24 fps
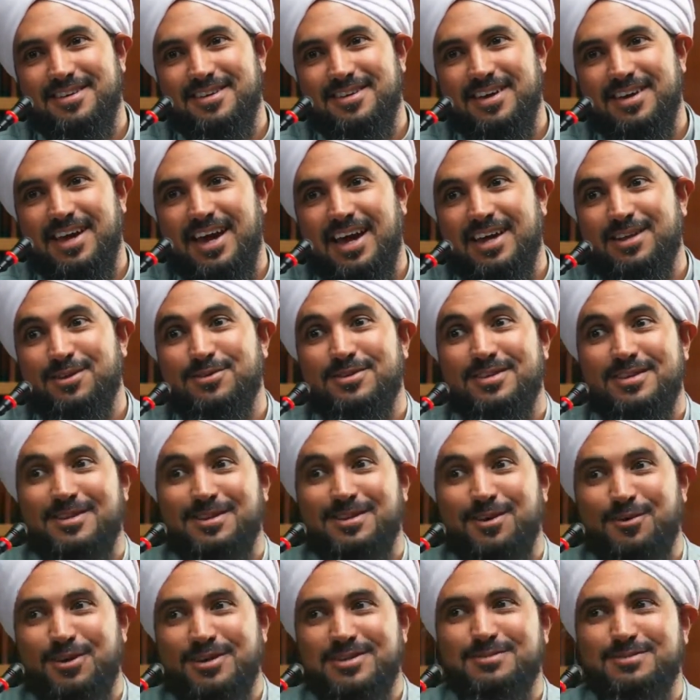I don't see no
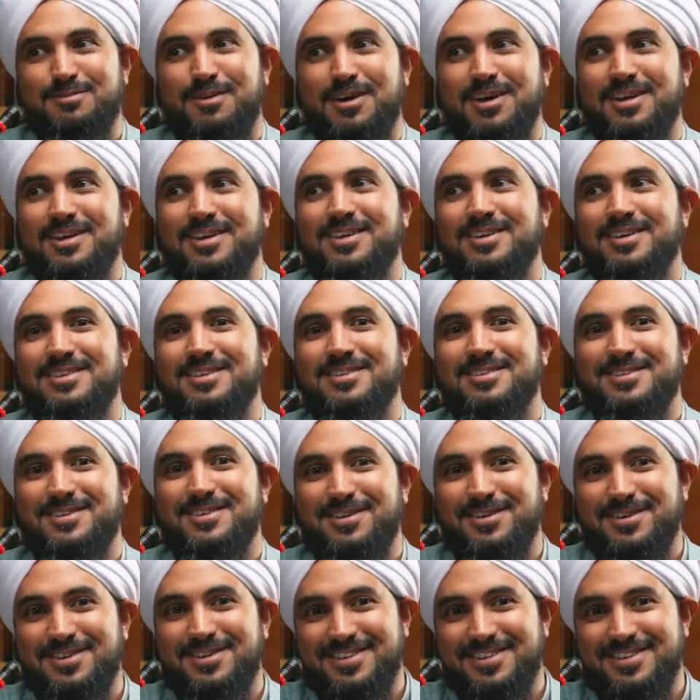one smiling in this class.